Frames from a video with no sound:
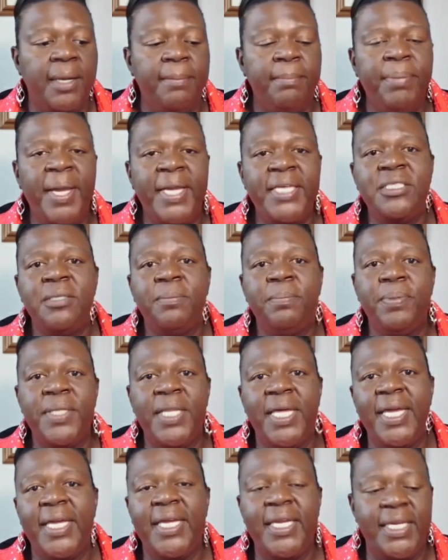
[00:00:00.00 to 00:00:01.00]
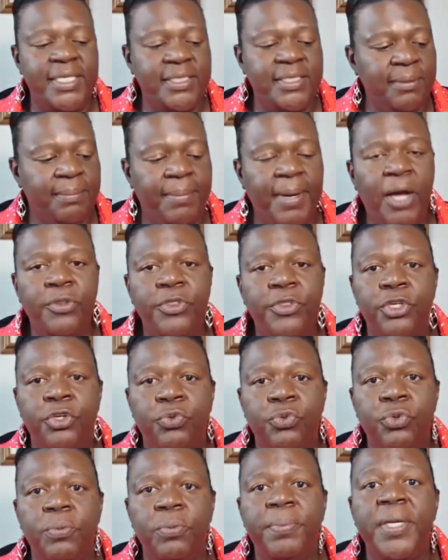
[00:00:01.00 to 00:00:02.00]
Pace of play is about the
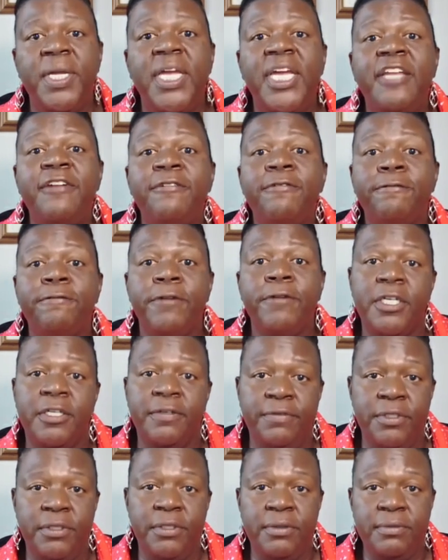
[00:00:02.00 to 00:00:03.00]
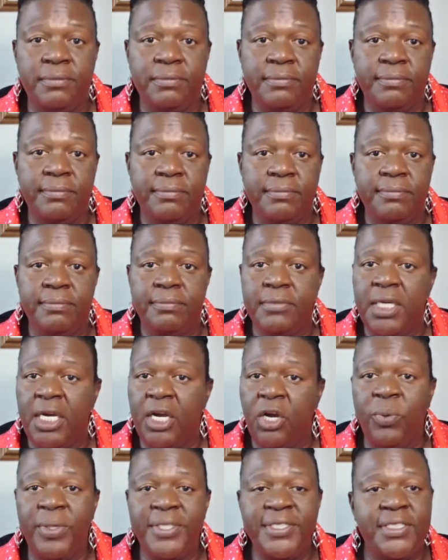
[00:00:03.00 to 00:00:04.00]
group in front of you.
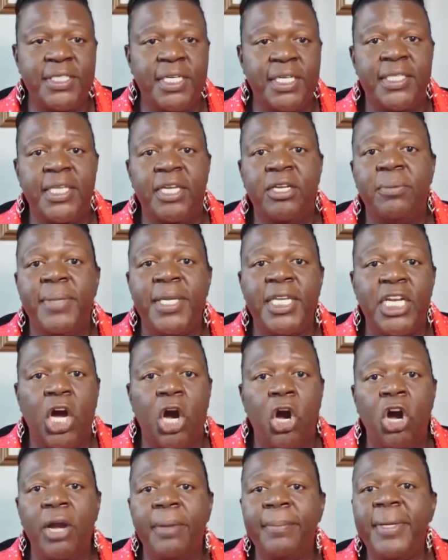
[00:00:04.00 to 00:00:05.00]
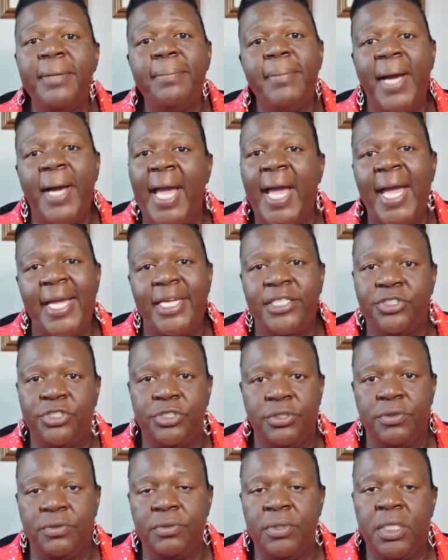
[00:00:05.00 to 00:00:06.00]
I always say there can be an army behind
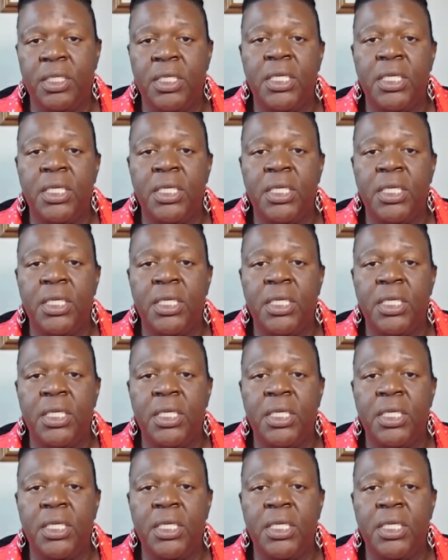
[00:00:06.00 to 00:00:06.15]
you.